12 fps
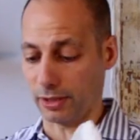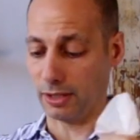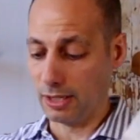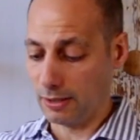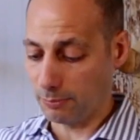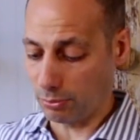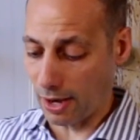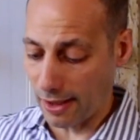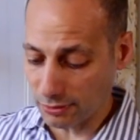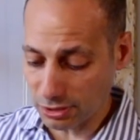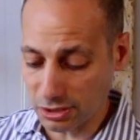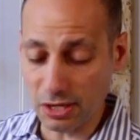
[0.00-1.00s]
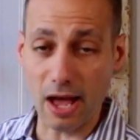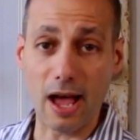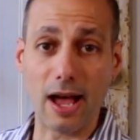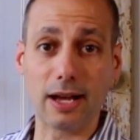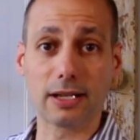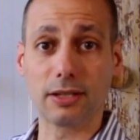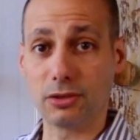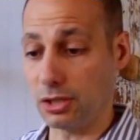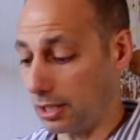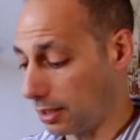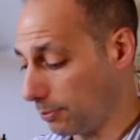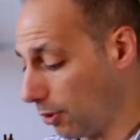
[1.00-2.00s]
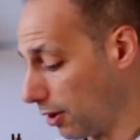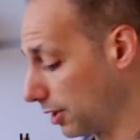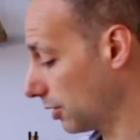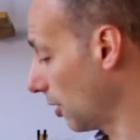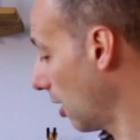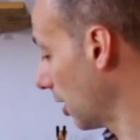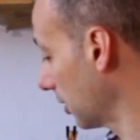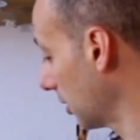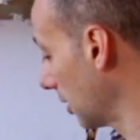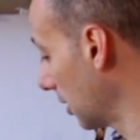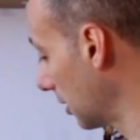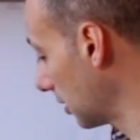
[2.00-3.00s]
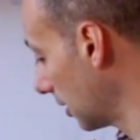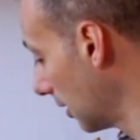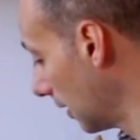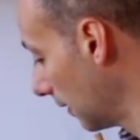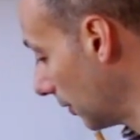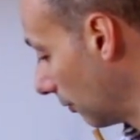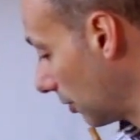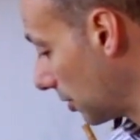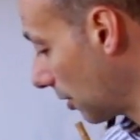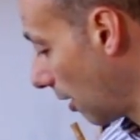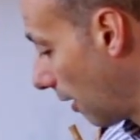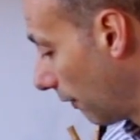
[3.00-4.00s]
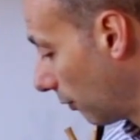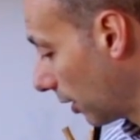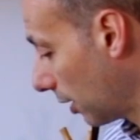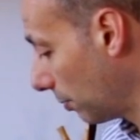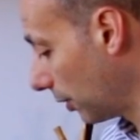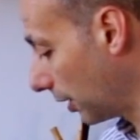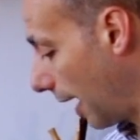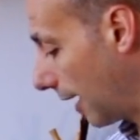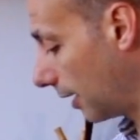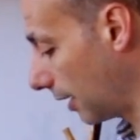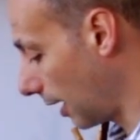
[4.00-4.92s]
a brown stock, cheeky boy sauces, the reserve. We're going to put that in